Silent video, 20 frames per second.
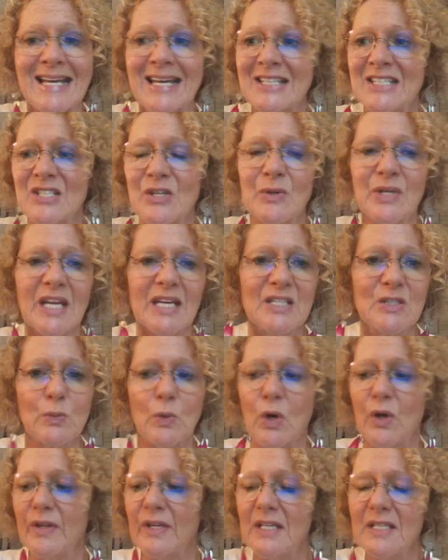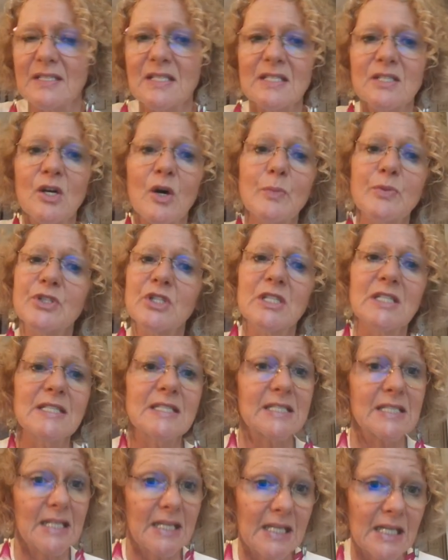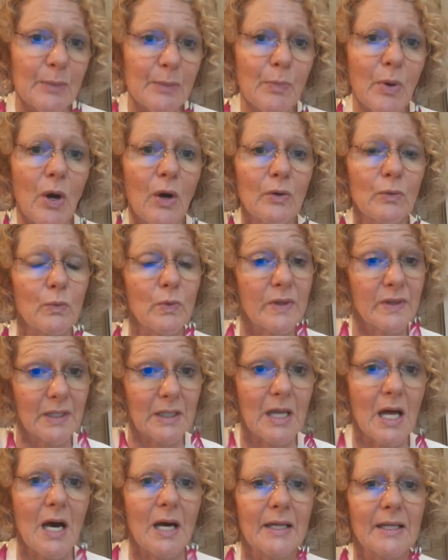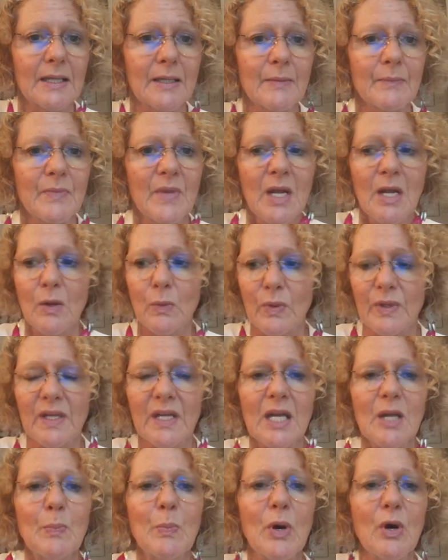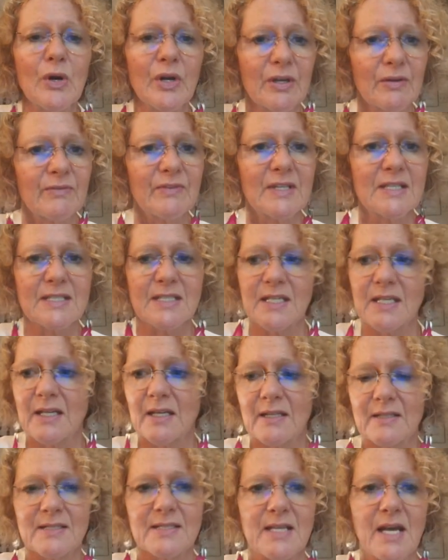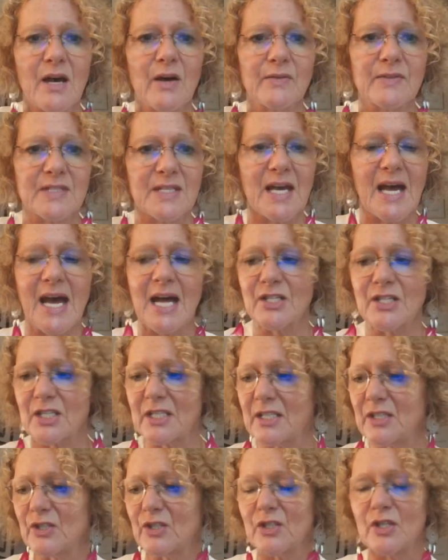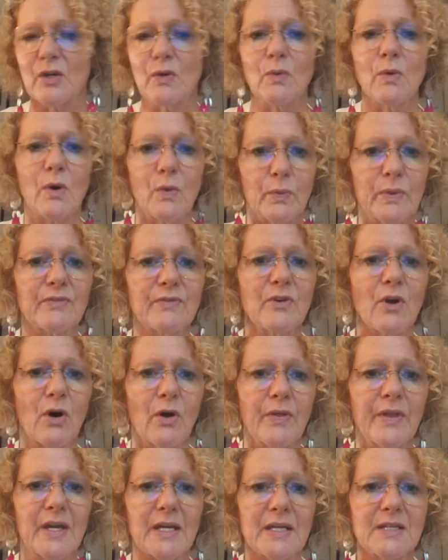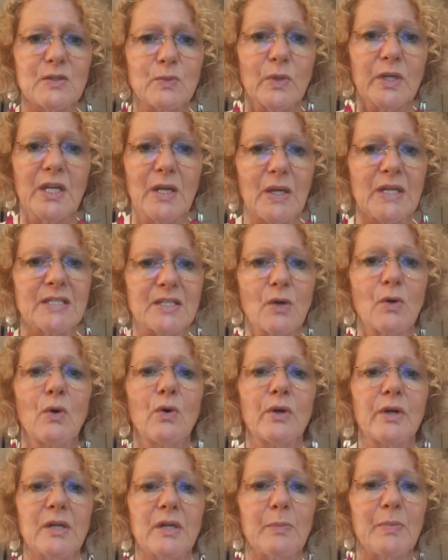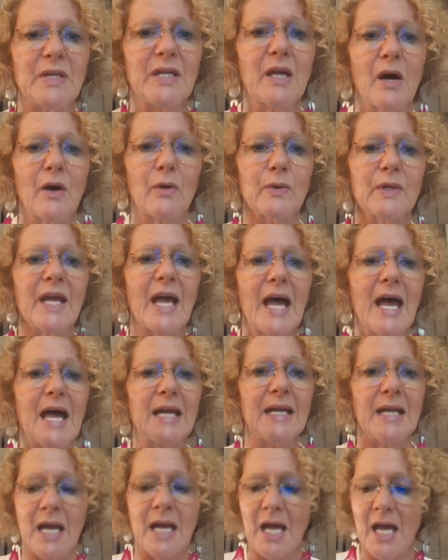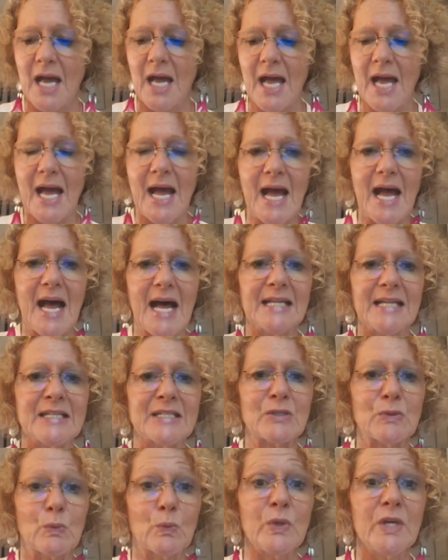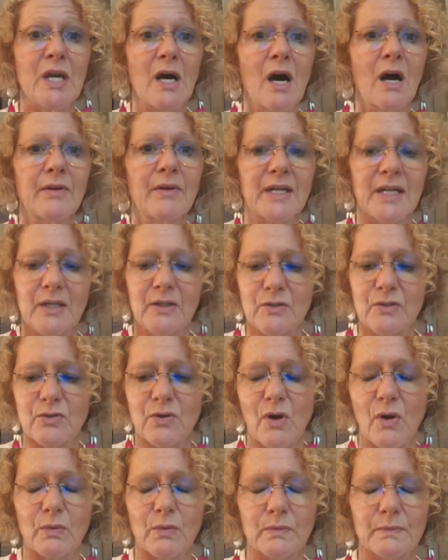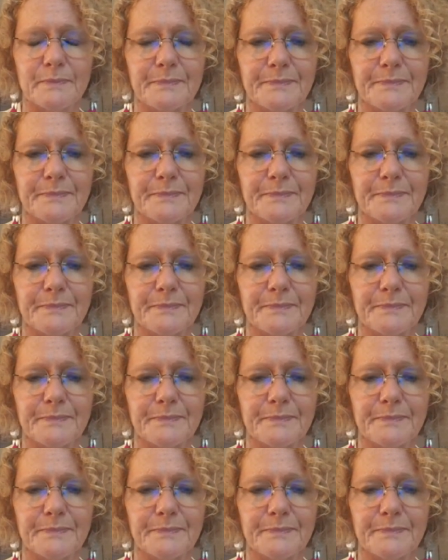And so guess what? The easiest option is to keep on with the lie. We keep on convincing ourselves that actually, do you know what? We've got this. It's all going to be okay. And we are in control.